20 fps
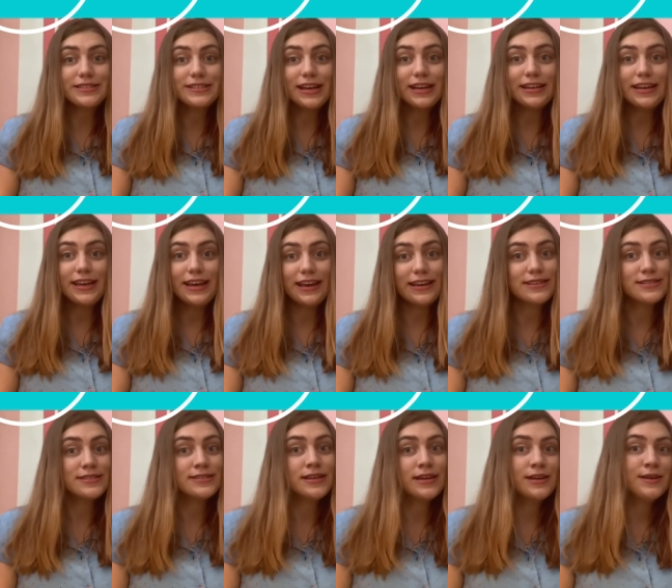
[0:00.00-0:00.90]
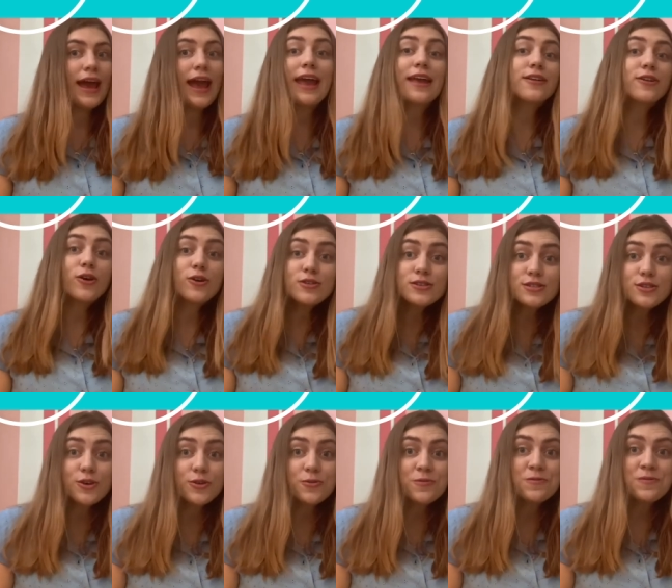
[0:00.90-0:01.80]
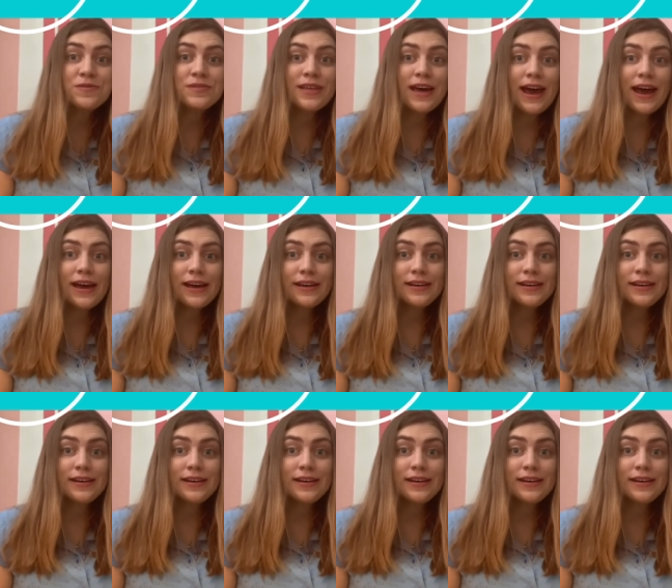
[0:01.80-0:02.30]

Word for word: ideas, and also that